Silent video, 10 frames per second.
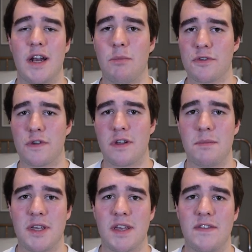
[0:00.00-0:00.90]
And I'm also gonna
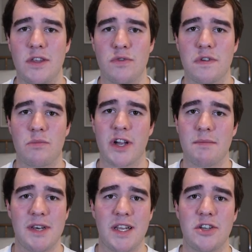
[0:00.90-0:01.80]
be giving you some
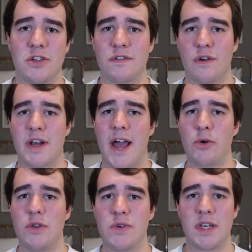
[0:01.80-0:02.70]
recommendations on
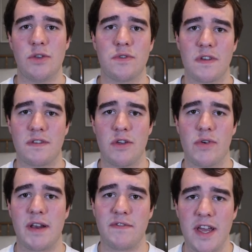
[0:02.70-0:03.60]
how you can use it to
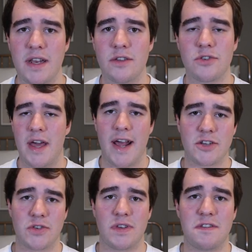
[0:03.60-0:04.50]
your advantage and
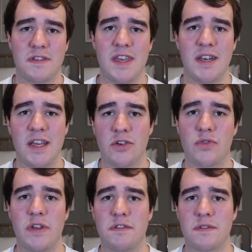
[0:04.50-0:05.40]
actually see an
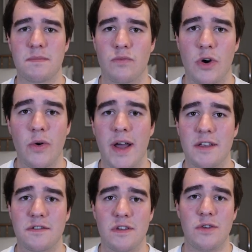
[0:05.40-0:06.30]
increase
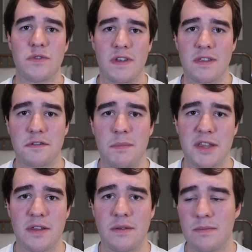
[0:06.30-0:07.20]
ROAS using this
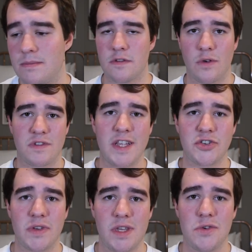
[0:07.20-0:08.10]
method. So
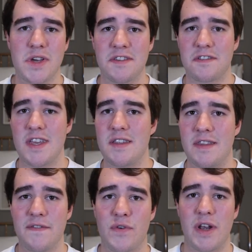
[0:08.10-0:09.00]
essentially, you can see
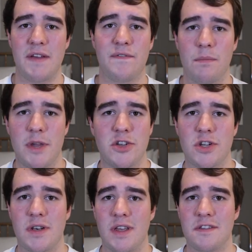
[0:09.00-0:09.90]
different
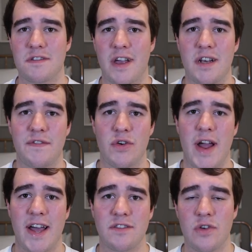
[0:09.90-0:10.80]
information inside of your
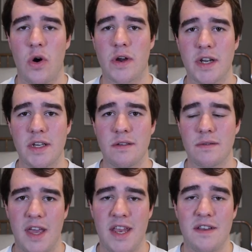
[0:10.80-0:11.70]
ad
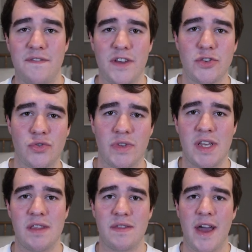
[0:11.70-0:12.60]
targeting
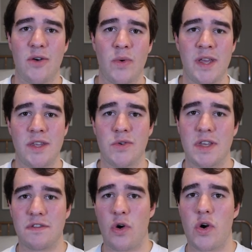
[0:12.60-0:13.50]
individually. That way you
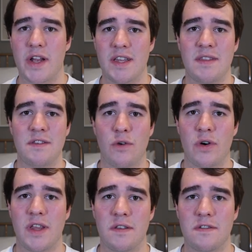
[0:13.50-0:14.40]
can target these
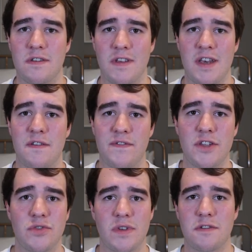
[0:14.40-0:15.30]
audiences
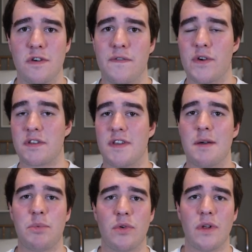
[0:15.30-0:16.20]
individually. So for
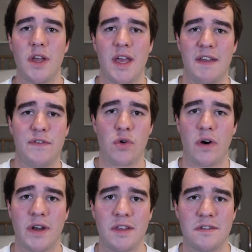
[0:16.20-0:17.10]
example, if your
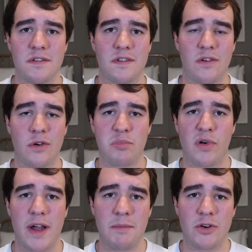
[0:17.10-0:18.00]
audiences are
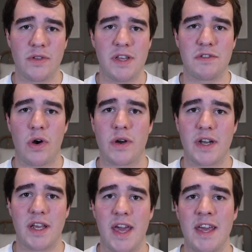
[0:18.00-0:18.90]
primarily
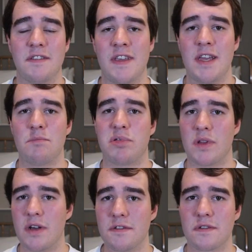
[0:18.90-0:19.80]
targeting 18
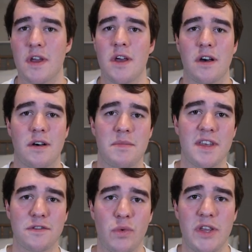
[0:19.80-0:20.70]
plus,
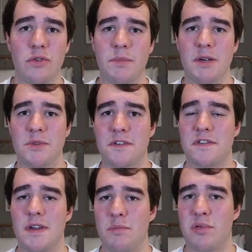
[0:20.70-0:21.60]
this way you'll be able to see a